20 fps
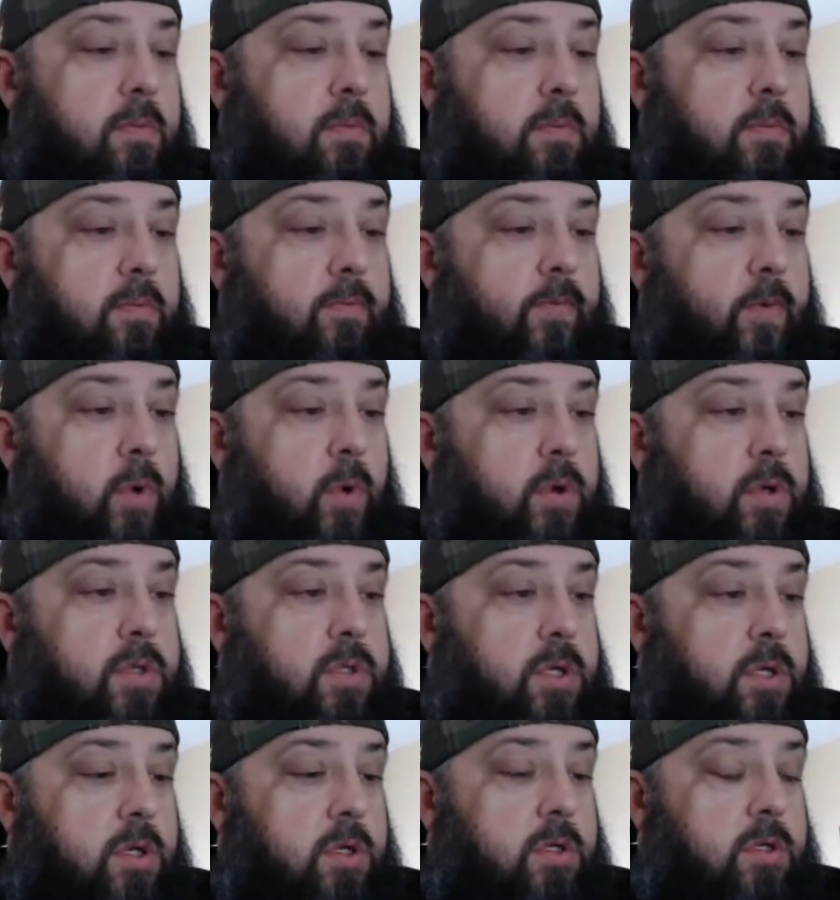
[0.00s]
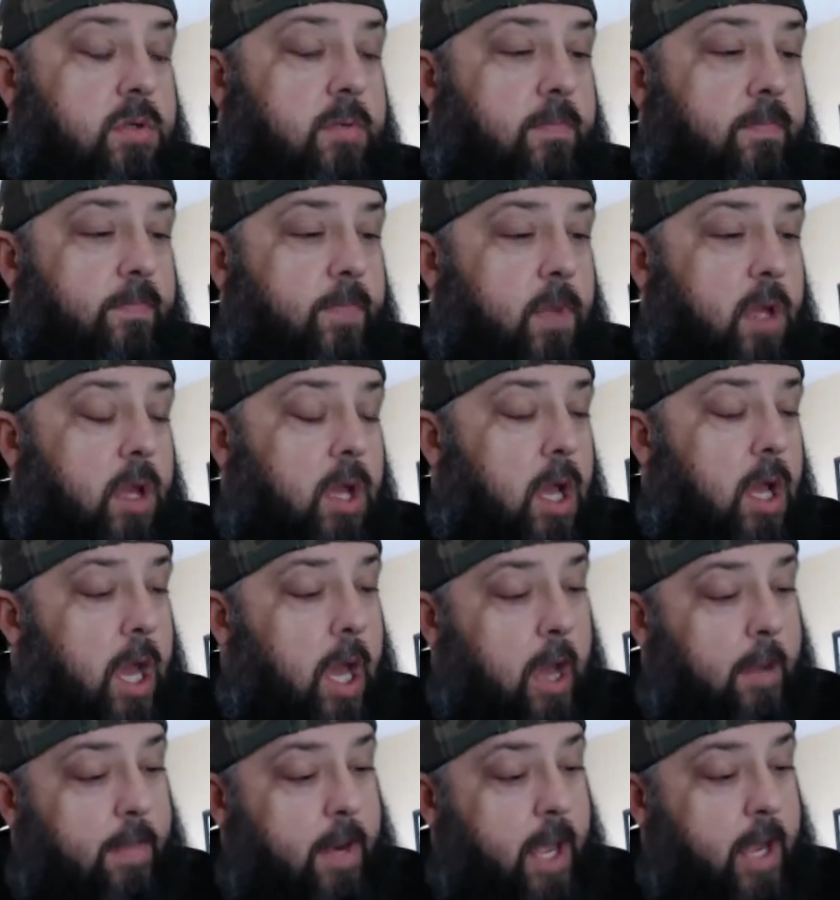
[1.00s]
focuses.
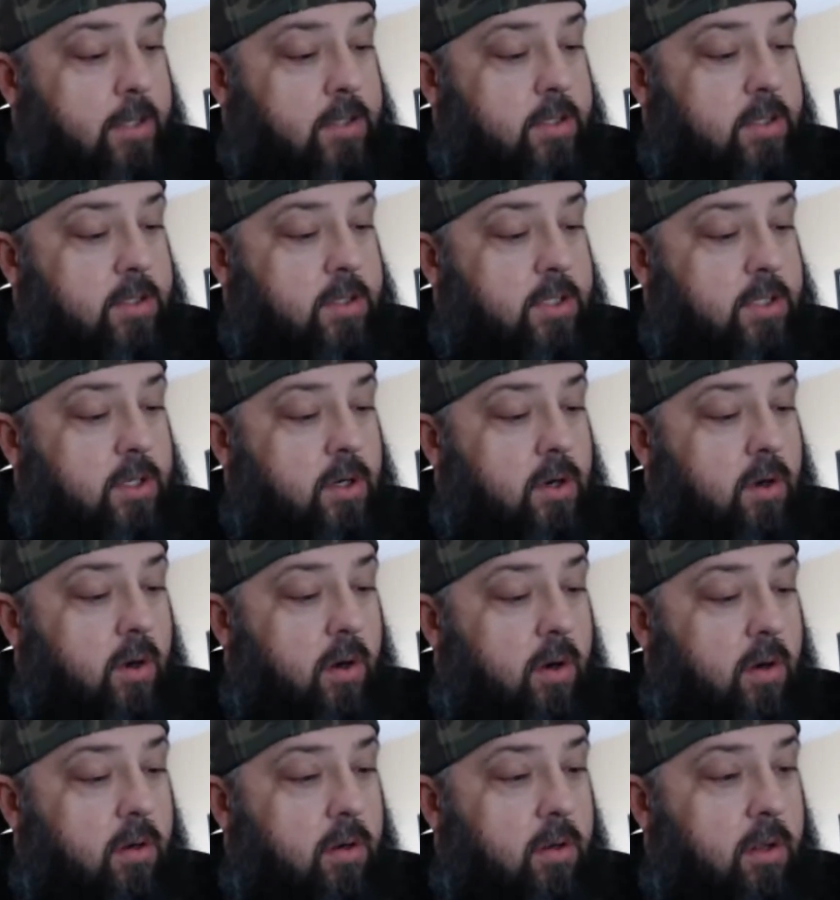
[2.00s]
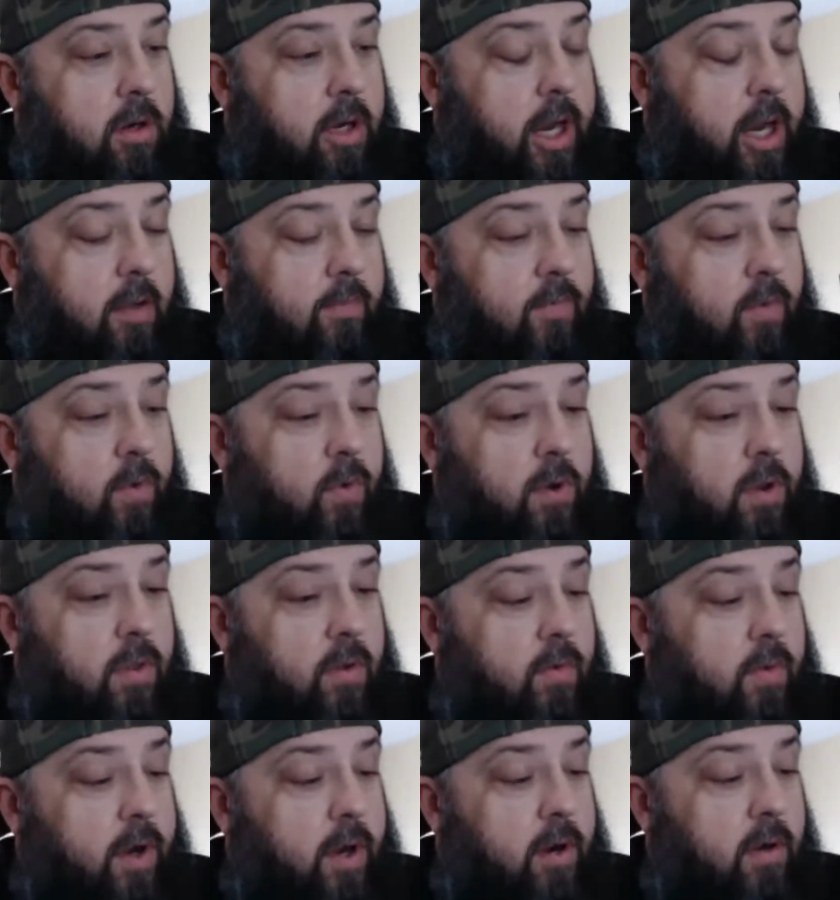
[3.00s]
Next is a card that kind of flew under the
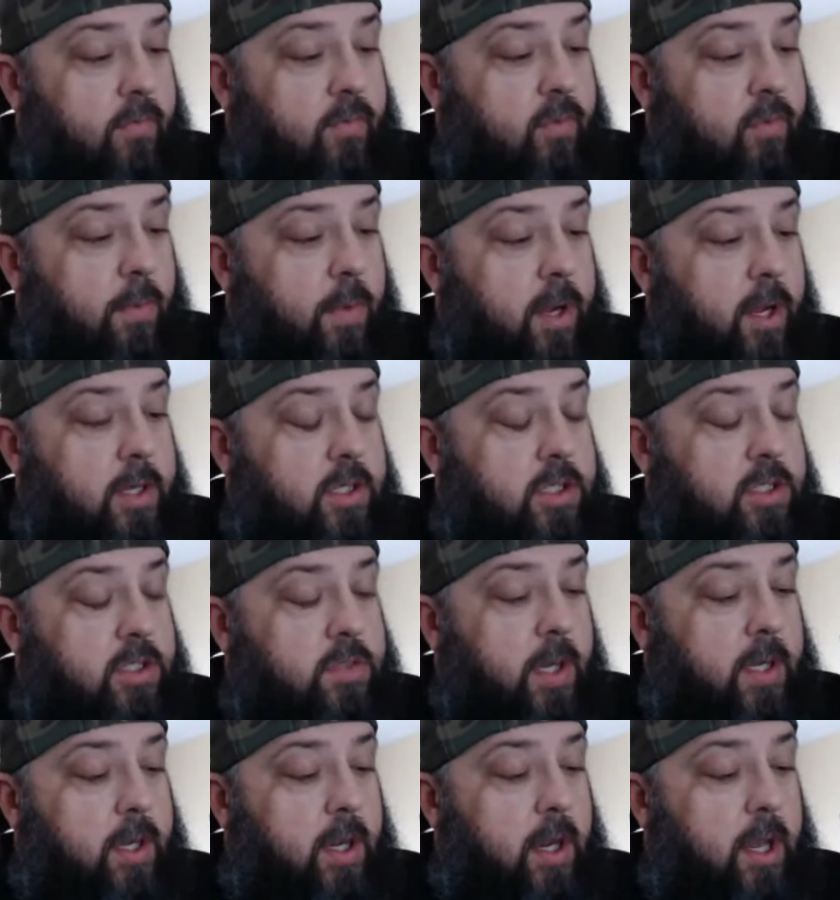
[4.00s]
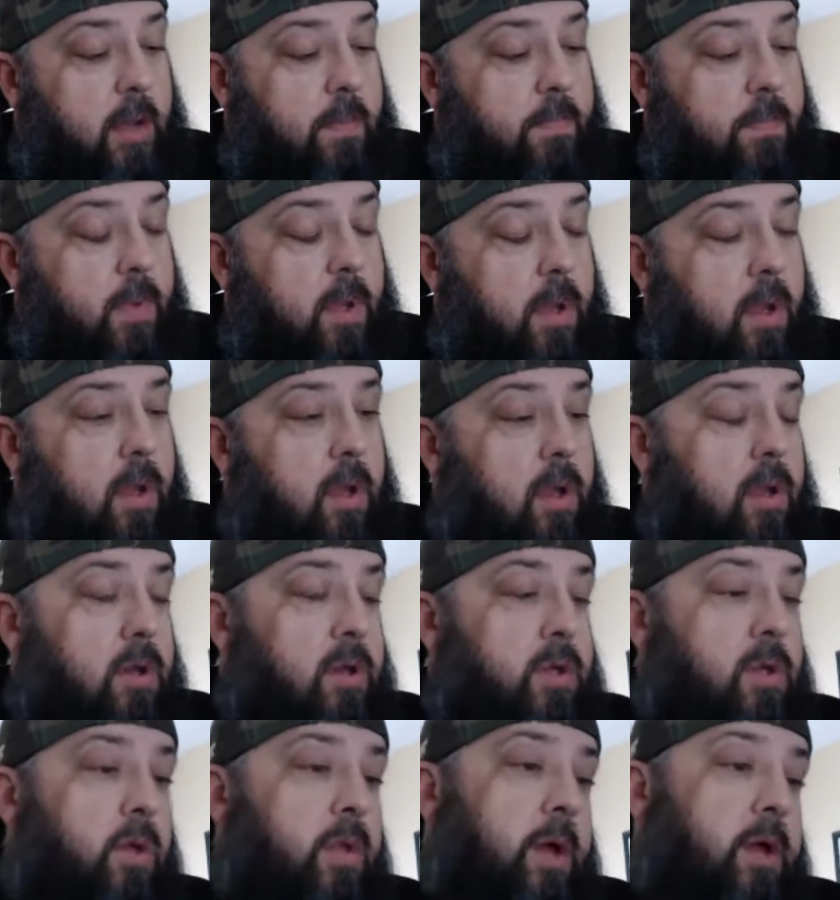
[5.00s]
radar for me. I just picked it up.
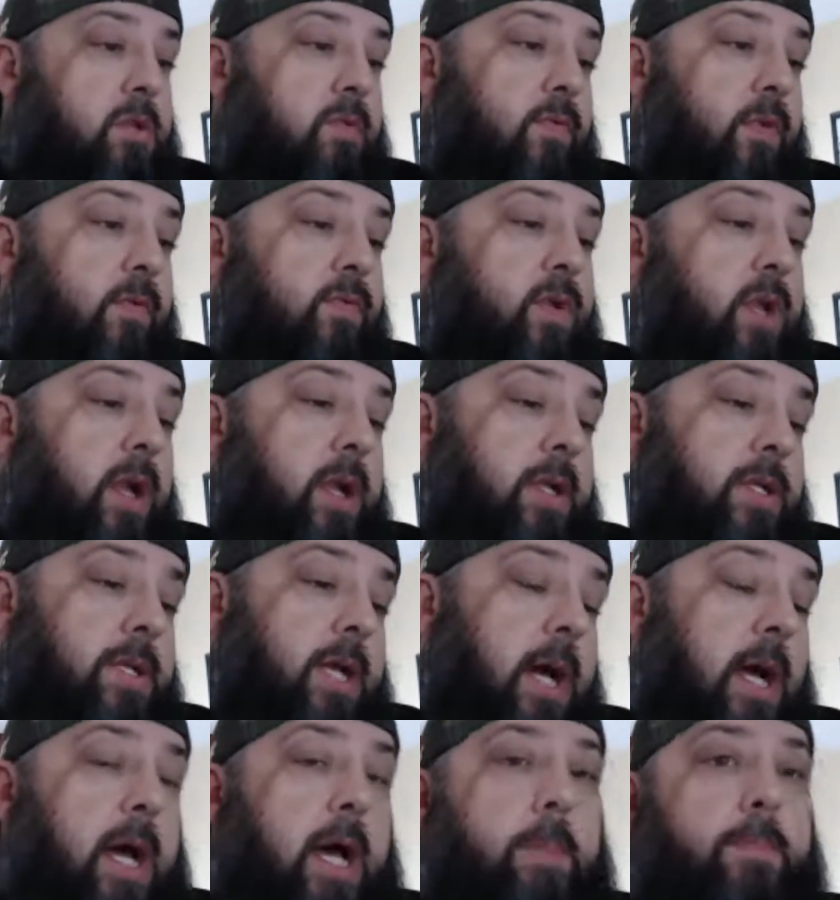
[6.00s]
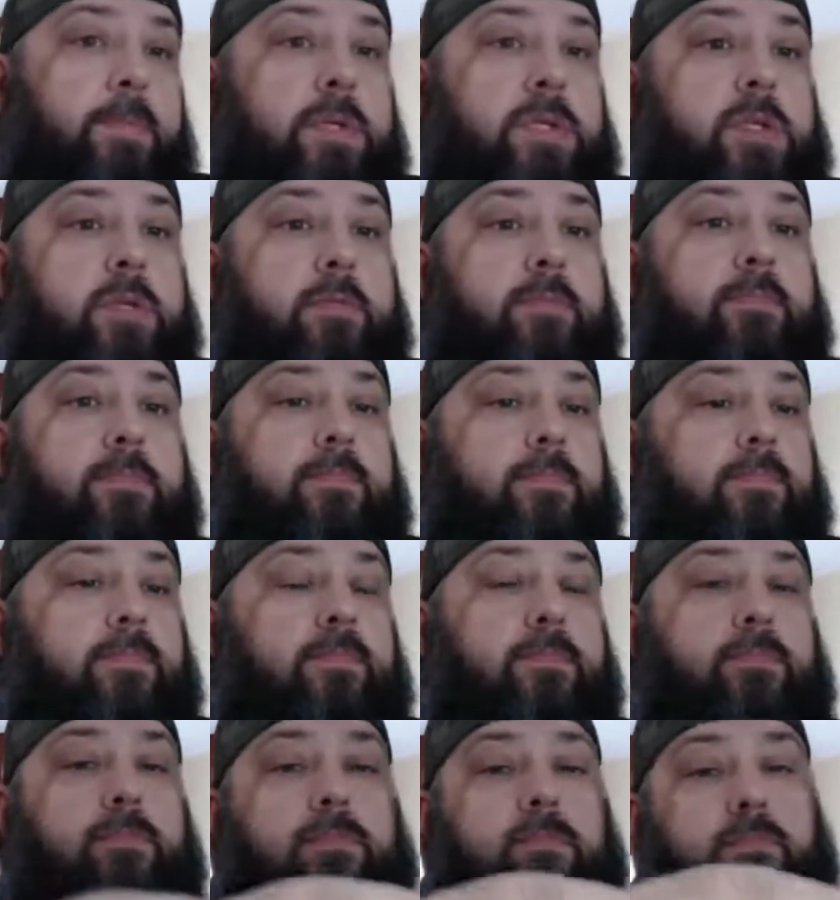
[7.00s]
2015 Topps.
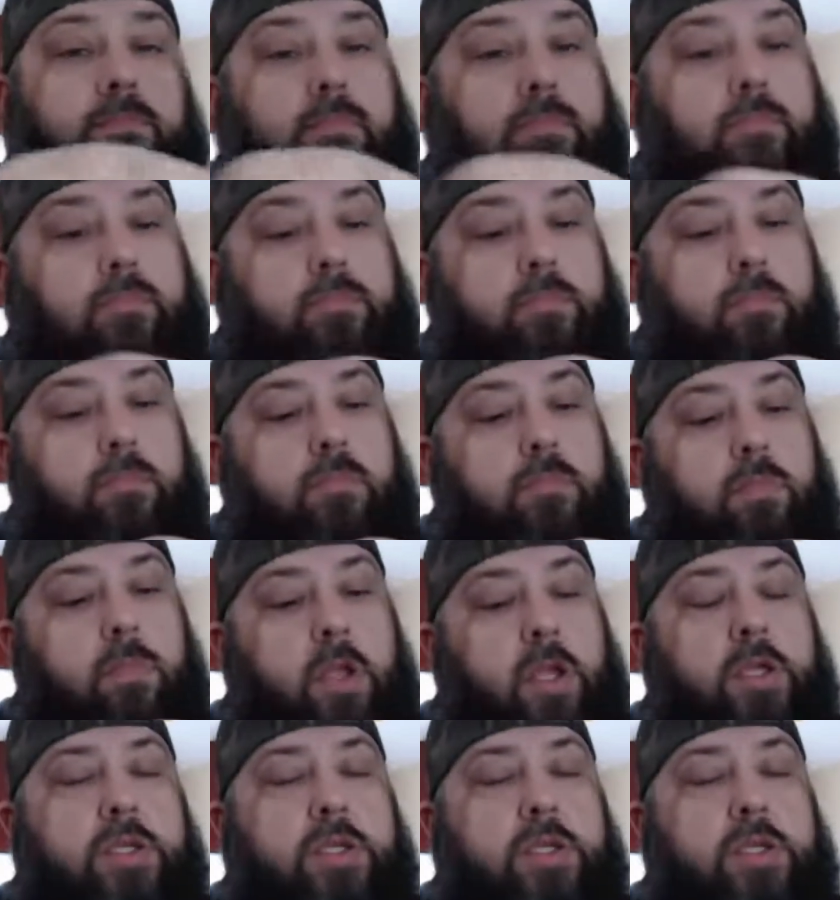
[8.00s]
It's the